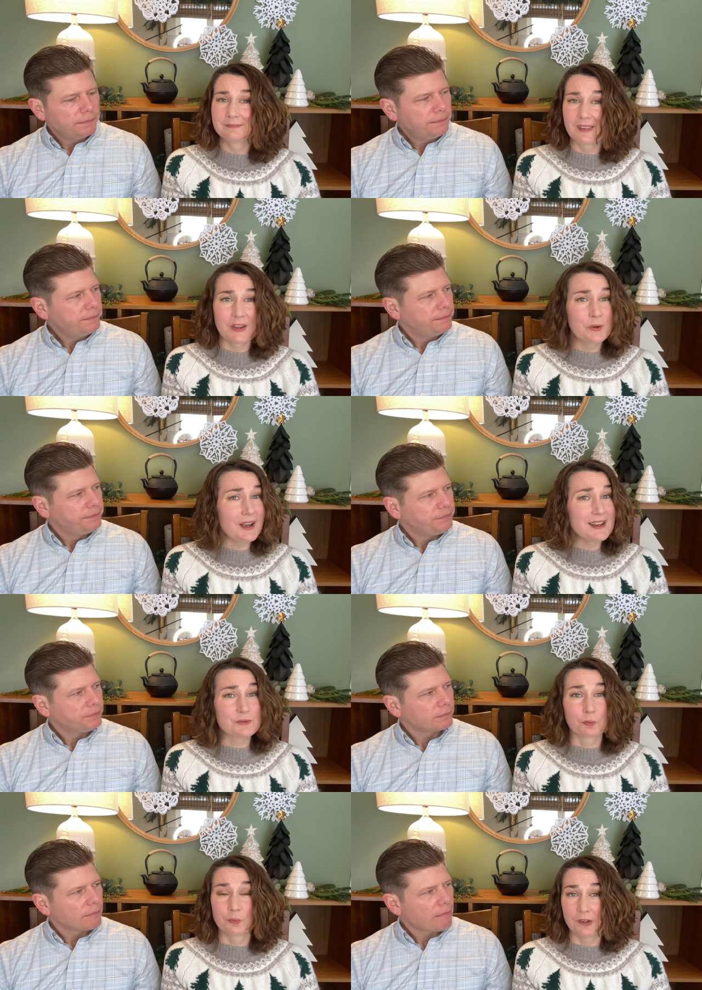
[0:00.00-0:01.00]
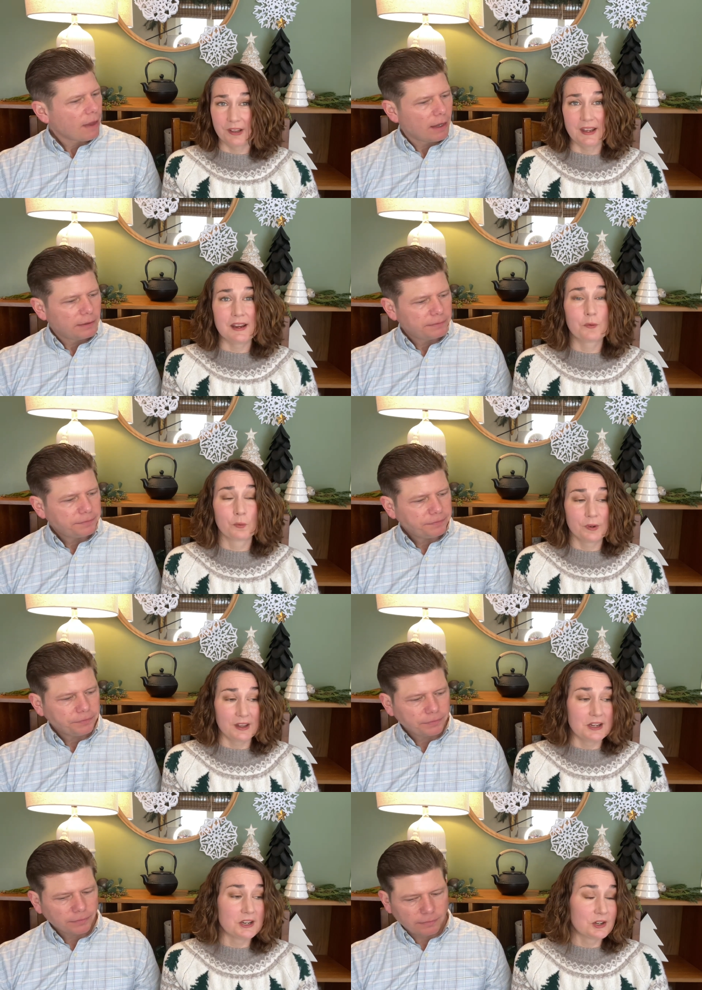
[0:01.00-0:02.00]
Speaker 1: You guys really,
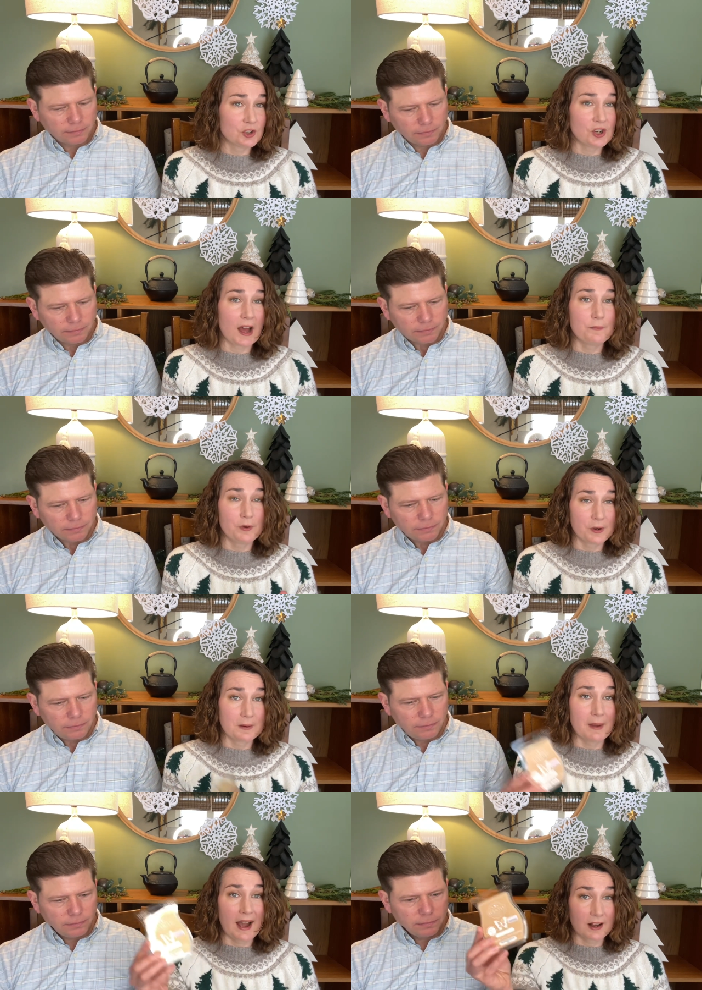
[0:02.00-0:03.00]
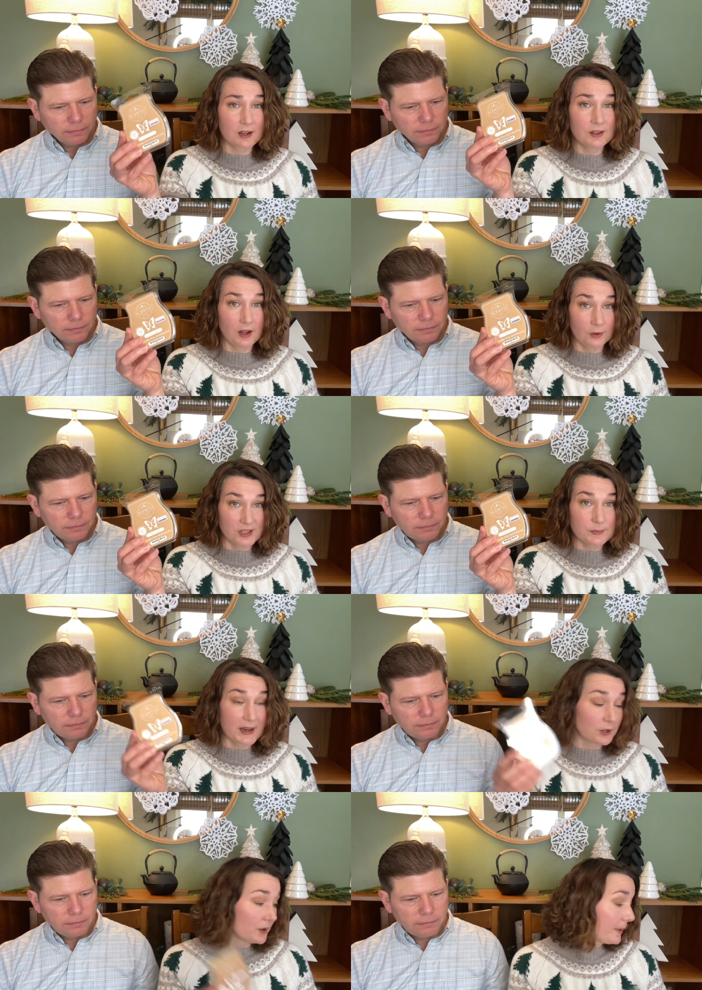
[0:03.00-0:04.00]
really did a good job voting back all these
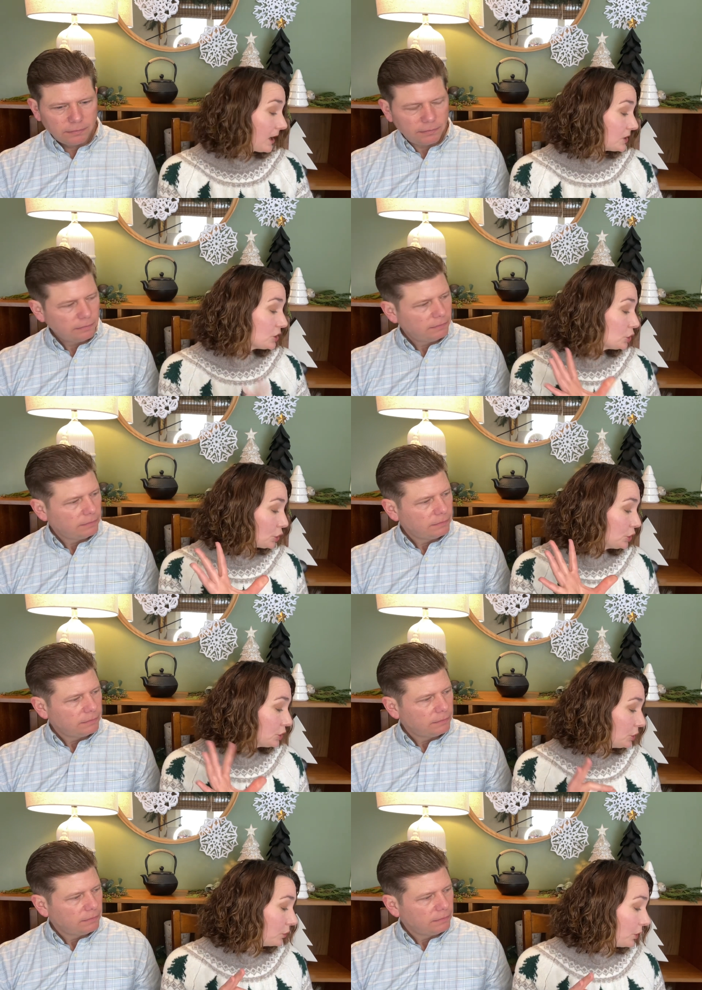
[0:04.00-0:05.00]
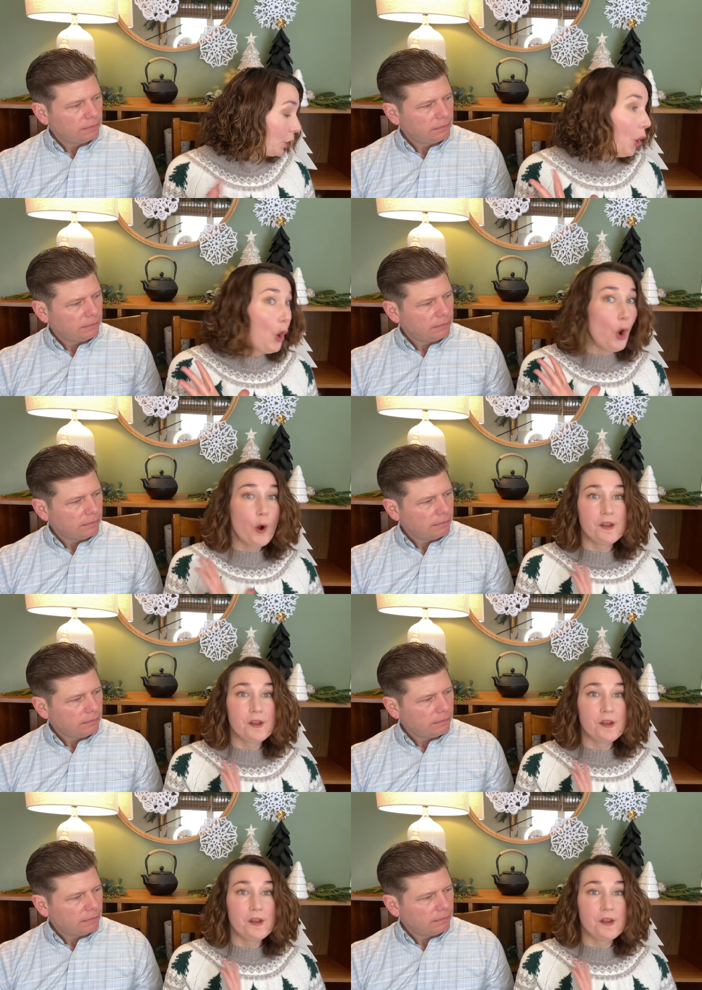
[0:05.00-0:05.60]
bakery bars. So good. the